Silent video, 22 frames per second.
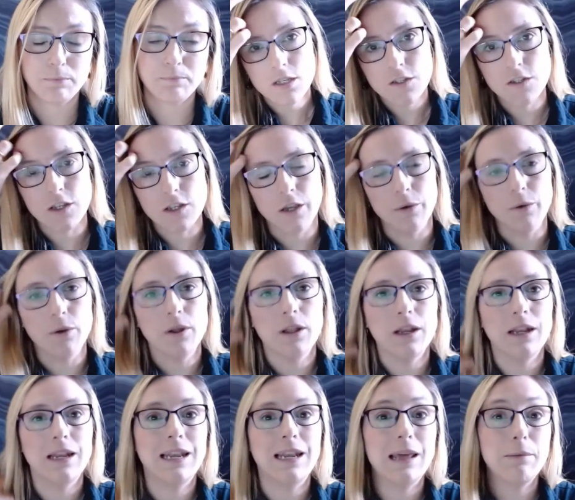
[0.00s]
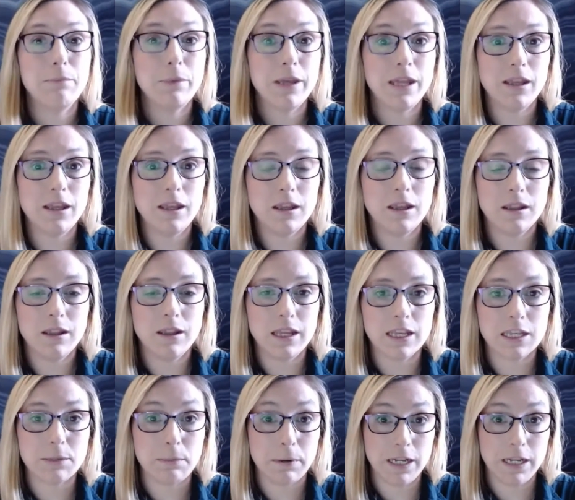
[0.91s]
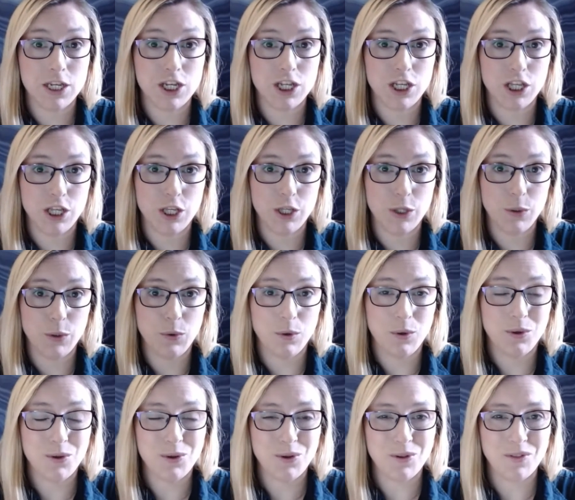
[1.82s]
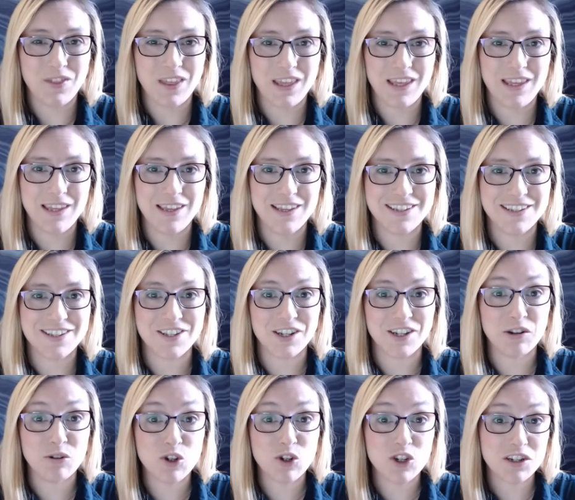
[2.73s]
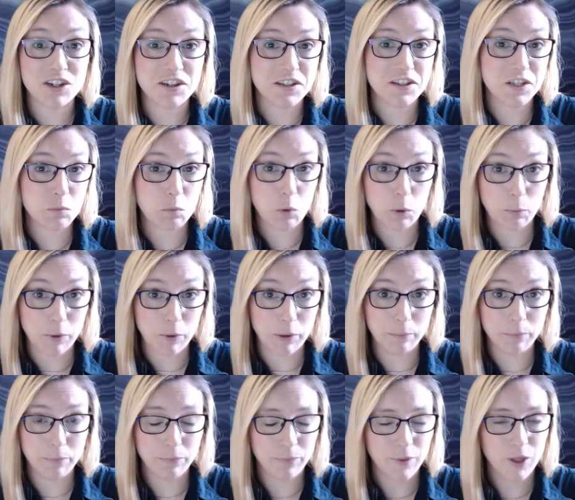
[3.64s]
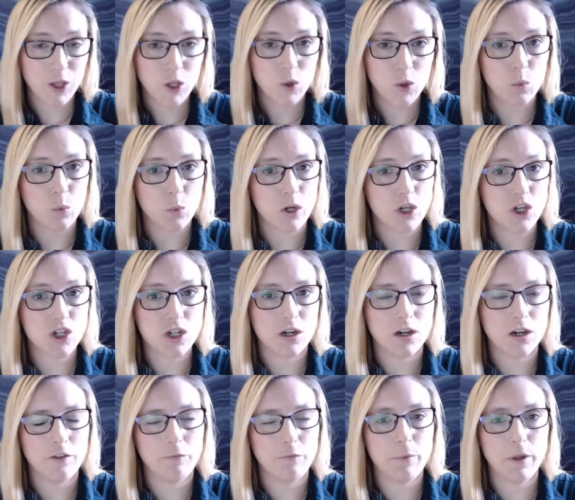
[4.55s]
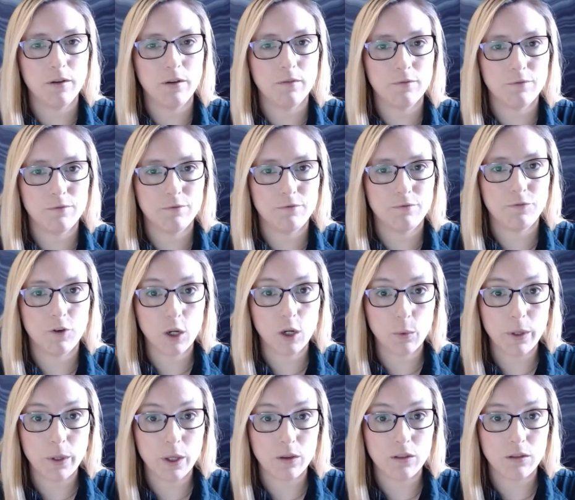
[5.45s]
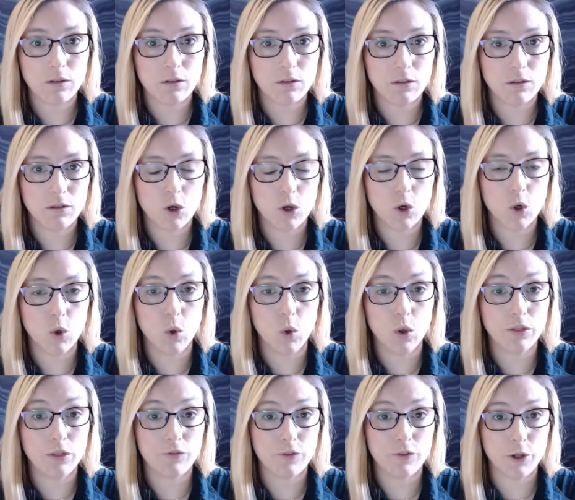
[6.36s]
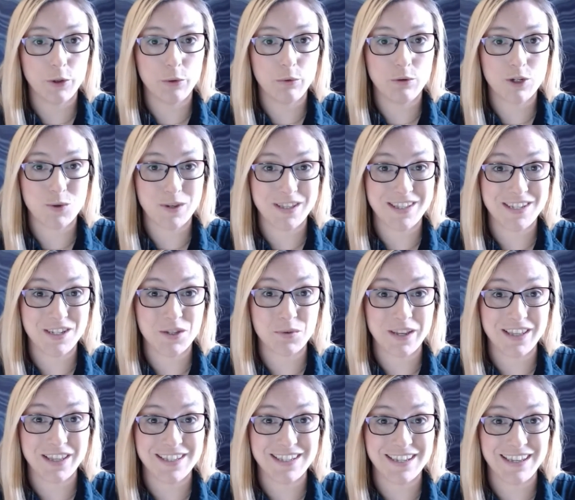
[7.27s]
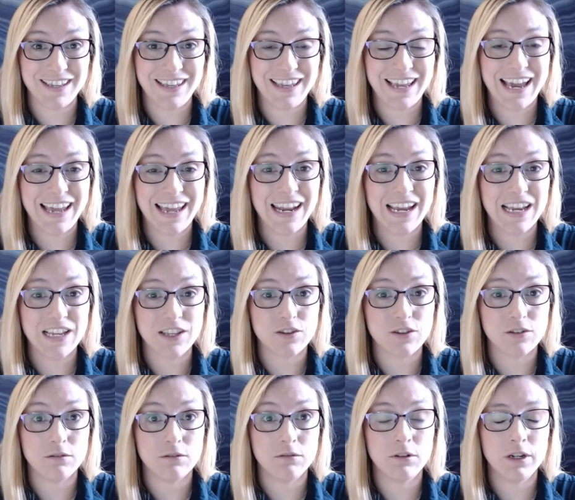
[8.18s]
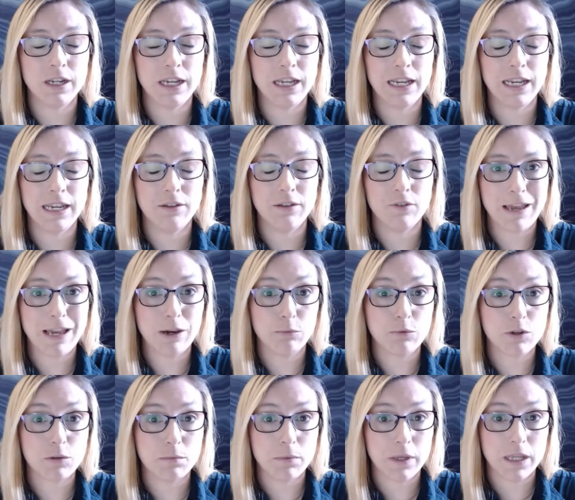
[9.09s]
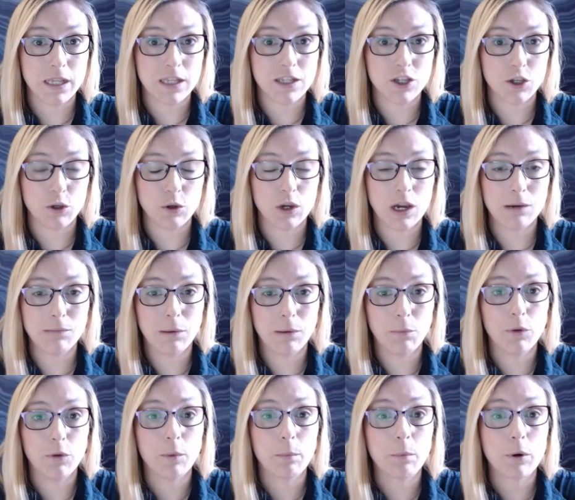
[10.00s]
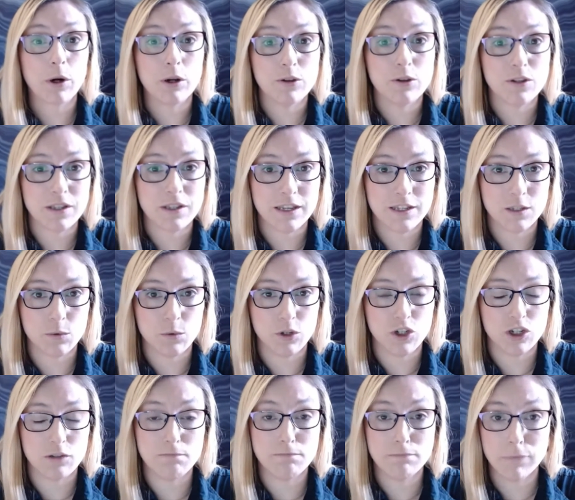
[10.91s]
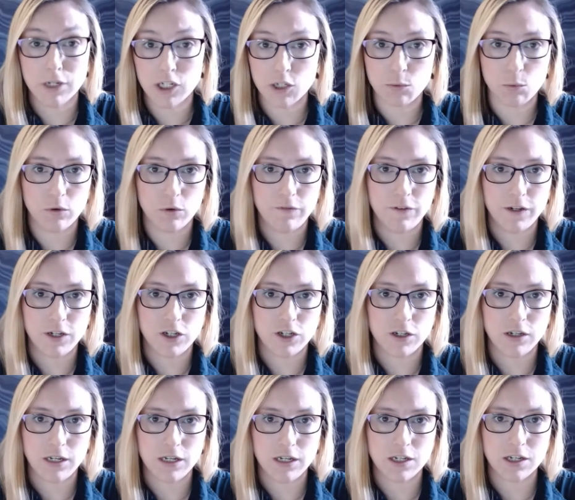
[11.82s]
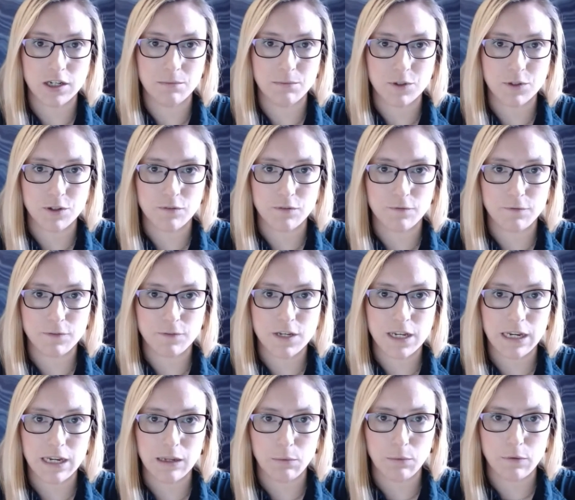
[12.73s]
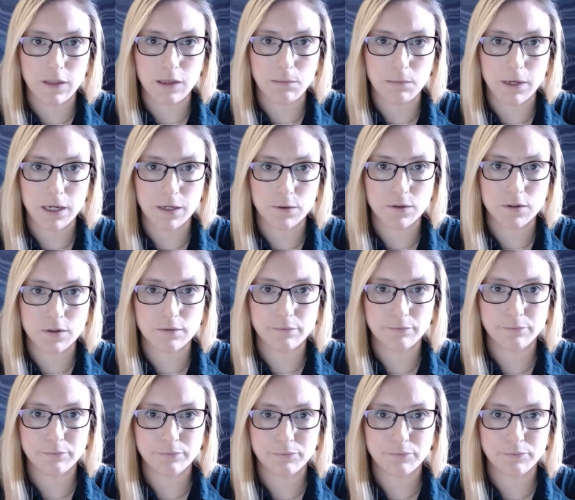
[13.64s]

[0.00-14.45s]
So let me explain to you the solution to this problem, which I've been following all through 2020 and has really helped me to come up with a process which is much more efficient in terms of dealing with emails.